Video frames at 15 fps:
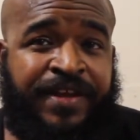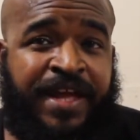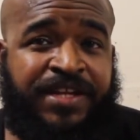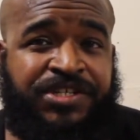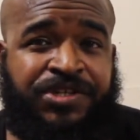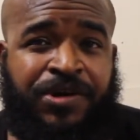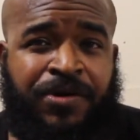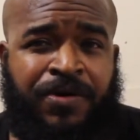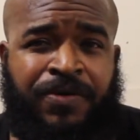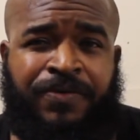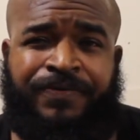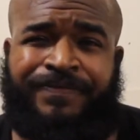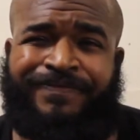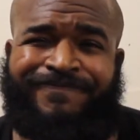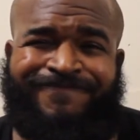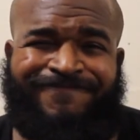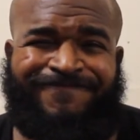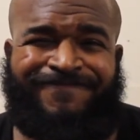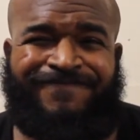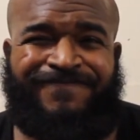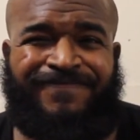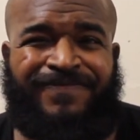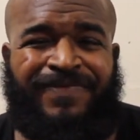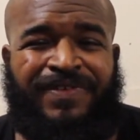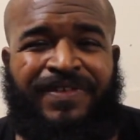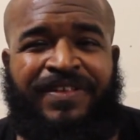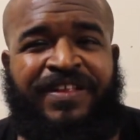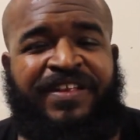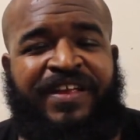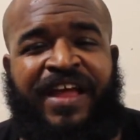that show,
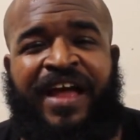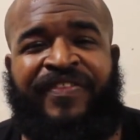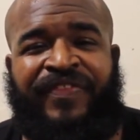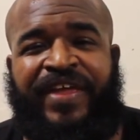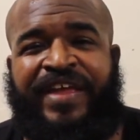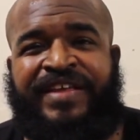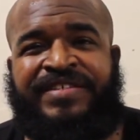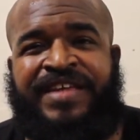I think he's